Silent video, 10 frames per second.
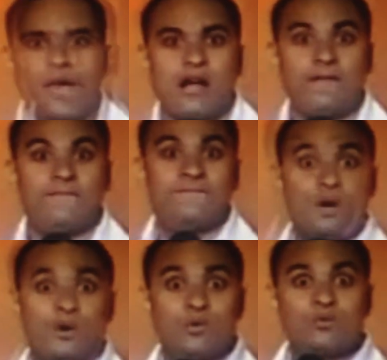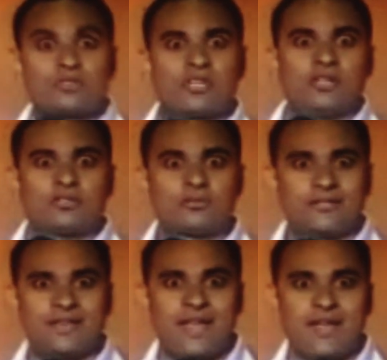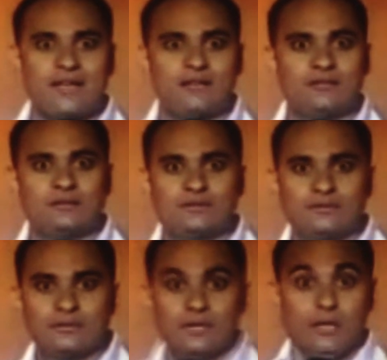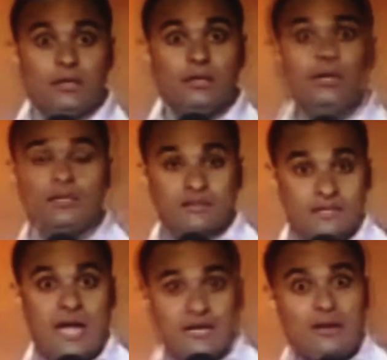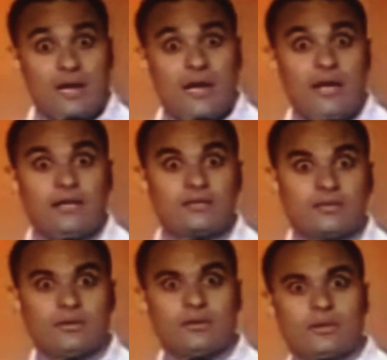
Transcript: I'll phone Children's Aid. Is that right?